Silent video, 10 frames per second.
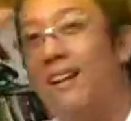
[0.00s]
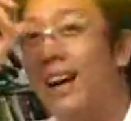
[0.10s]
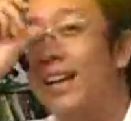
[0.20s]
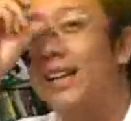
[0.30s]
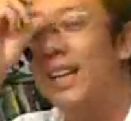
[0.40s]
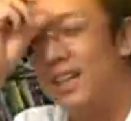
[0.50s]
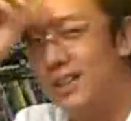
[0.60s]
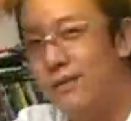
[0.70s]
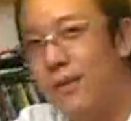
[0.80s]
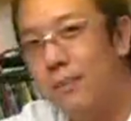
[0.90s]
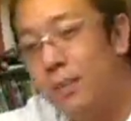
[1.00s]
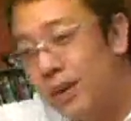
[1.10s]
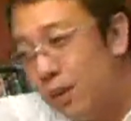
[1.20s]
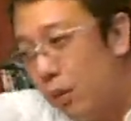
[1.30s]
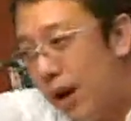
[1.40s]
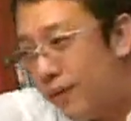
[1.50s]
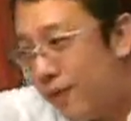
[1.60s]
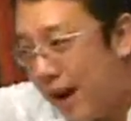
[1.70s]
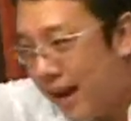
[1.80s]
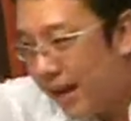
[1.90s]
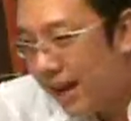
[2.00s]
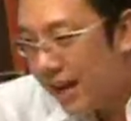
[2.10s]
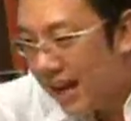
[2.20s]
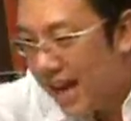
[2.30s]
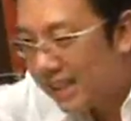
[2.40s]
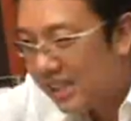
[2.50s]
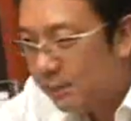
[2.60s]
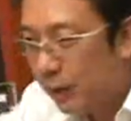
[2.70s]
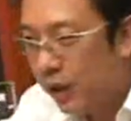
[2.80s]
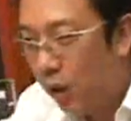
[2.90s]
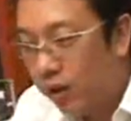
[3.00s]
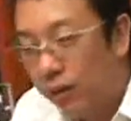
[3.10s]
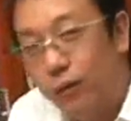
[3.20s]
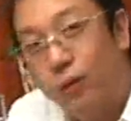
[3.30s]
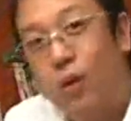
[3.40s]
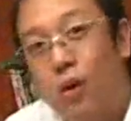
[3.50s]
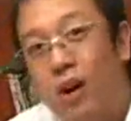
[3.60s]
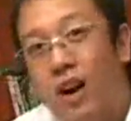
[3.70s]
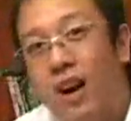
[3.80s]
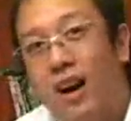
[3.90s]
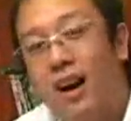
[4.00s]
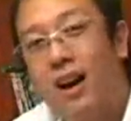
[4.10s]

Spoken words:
right? Because if I put the Wi-Fi access point on the floor,